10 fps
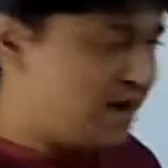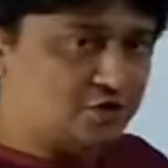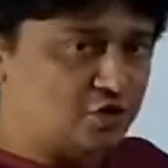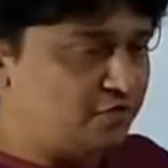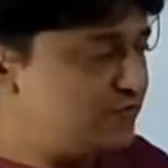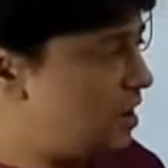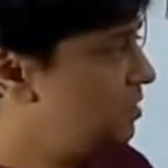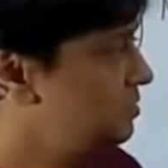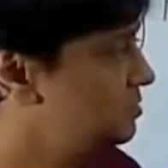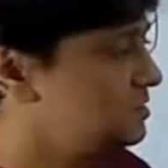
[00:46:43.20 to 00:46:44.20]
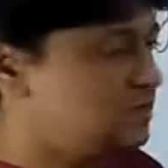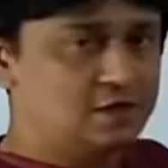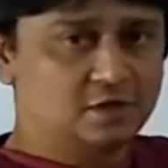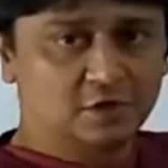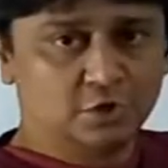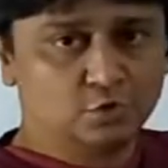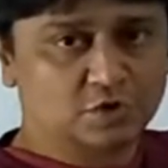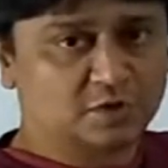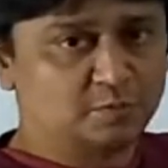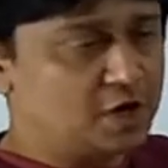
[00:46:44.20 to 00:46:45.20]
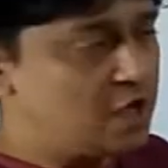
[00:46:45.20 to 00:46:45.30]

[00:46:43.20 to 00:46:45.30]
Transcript: But as of now, use simple